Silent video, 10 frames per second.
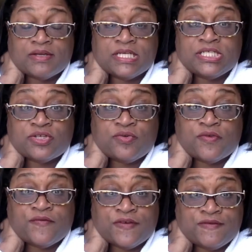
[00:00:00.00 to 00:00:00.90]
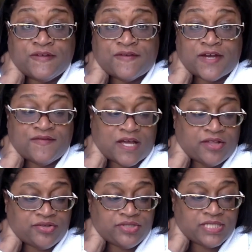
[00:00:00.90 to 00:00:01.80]
it sold for
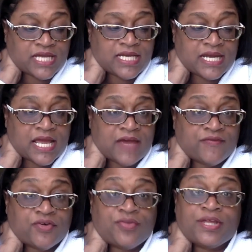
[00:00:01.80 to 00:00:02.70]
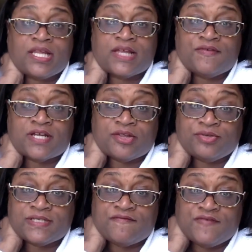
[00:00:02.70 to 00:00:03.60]
$55, and after the
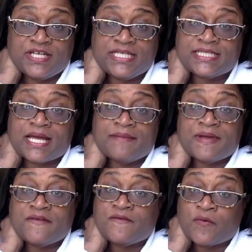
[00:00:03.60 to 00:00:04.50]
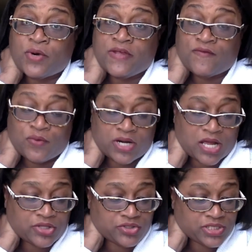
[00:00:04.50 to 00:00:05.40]
$11 in fees, I made
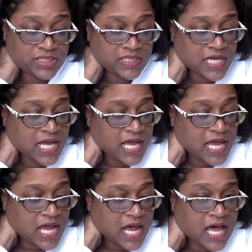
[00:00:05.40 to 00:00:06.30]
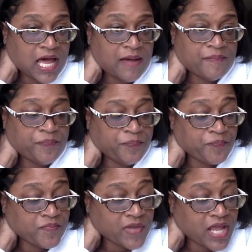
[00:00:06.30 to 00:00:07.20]
$44. And
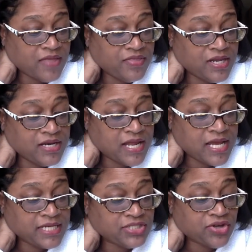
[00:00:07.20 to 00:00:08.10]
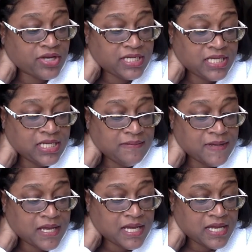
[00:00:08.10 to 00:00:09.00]
then next on
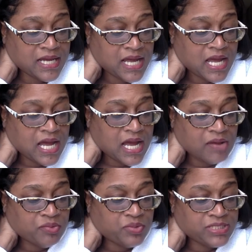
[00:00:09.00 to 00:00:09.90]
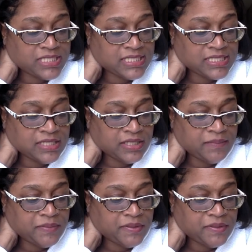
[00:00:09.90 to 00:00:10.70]
eBay was this Lily